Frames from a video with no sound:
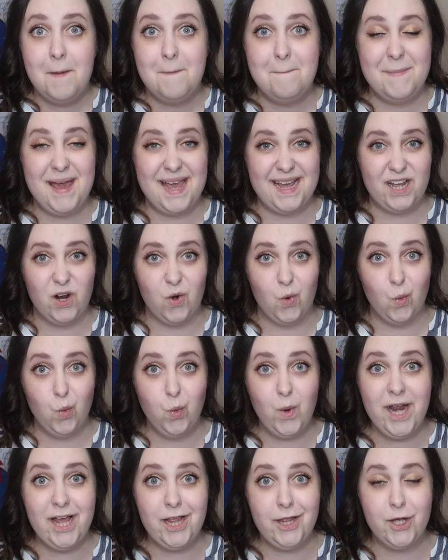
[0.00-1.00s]
make a
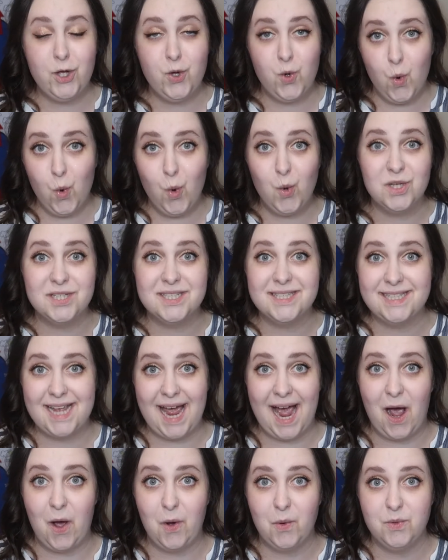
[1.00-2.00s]
really cool
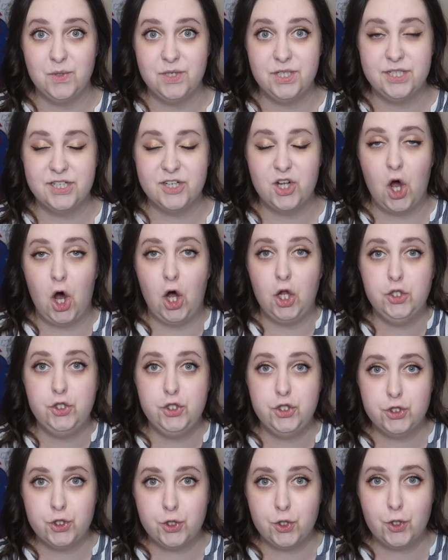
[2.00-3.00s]
sound
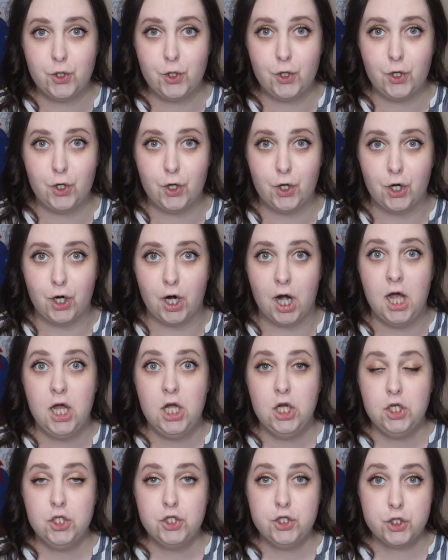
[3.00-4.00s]
called tur,
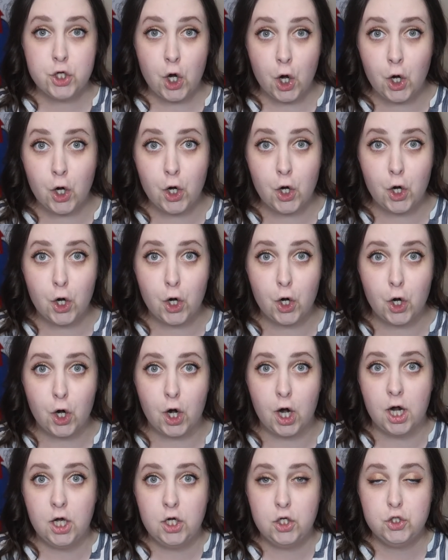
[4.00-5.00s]

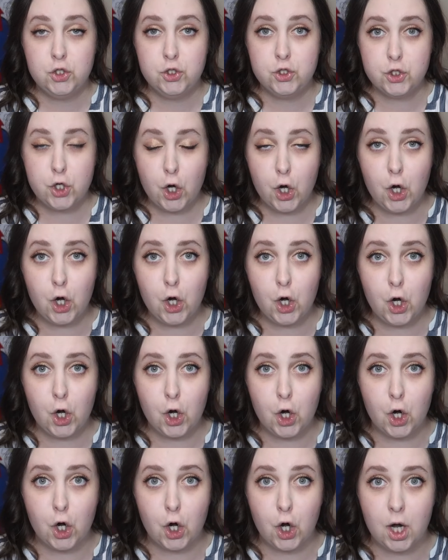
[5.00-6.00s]
tur,
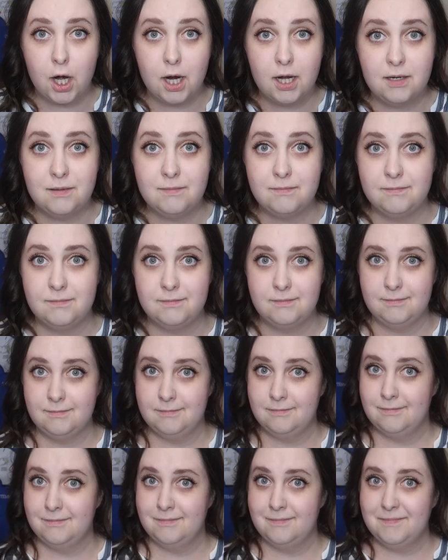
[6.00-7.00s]
tur.
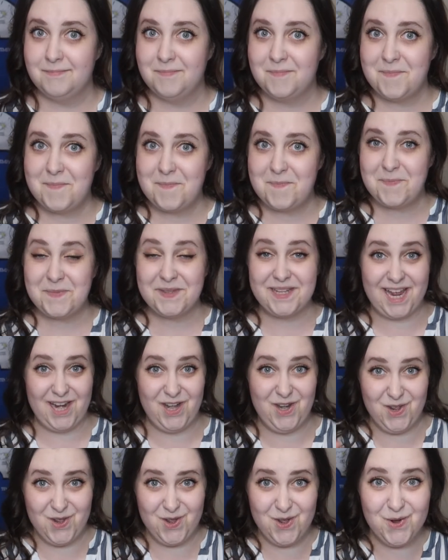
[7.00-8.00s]

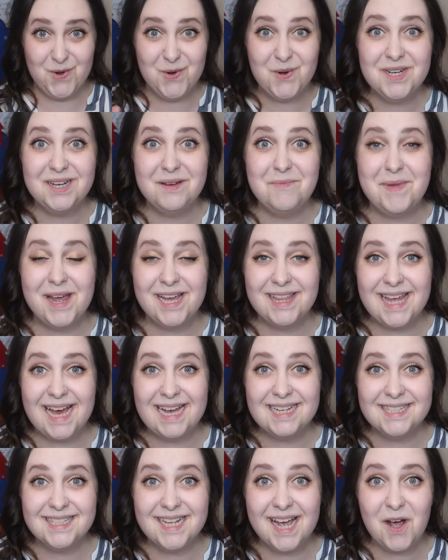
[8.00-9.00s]
Can you make
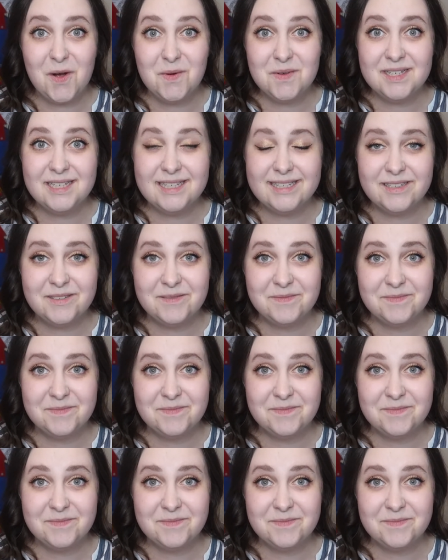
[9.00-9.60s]
that sound?